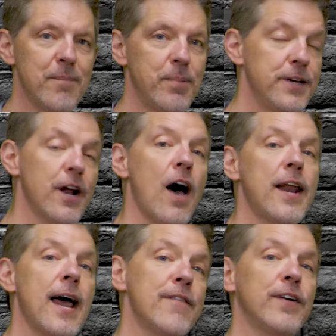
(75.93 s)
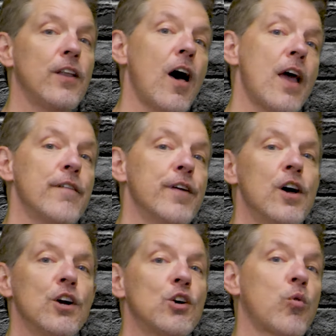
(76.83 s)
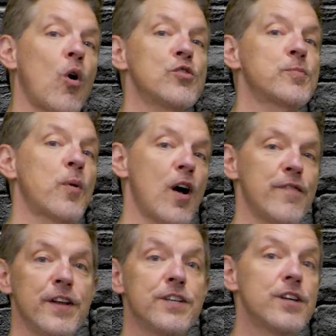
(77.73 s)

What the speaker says: but not have a lot of gross profit